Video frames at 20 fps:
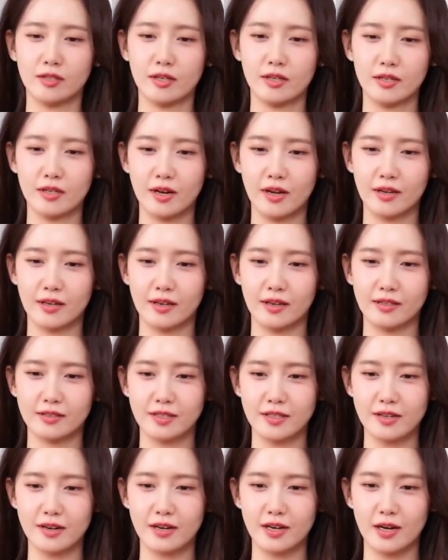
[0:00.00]
was in talks to
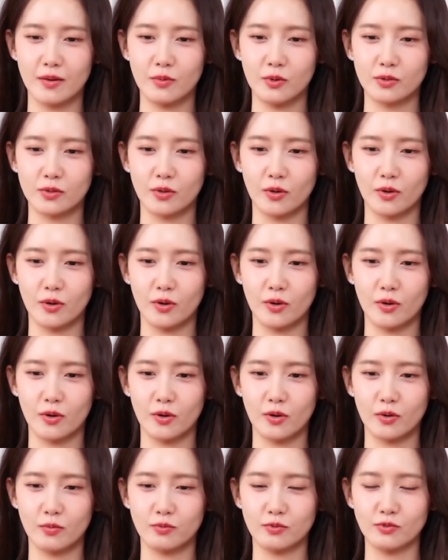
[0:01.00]
replace Park,
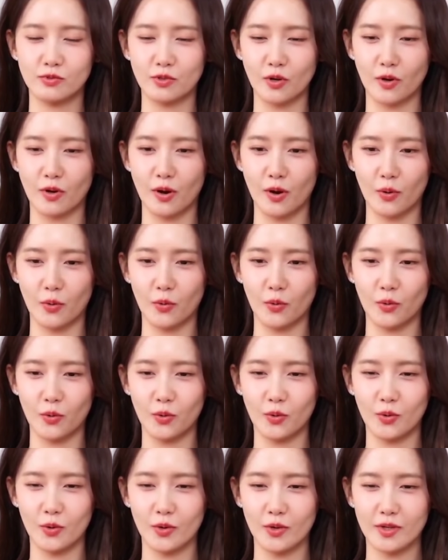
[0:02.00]
with the cast
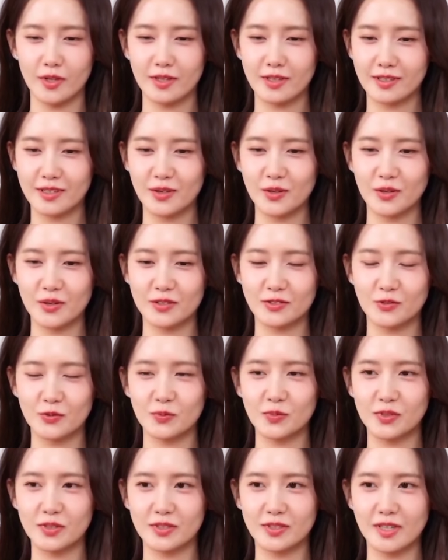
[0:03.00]
finalized by January
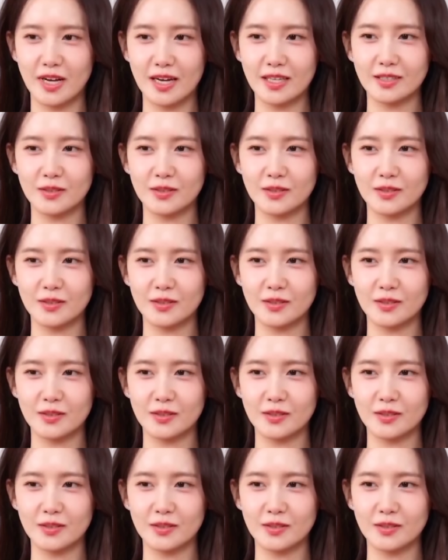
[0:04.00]
24th.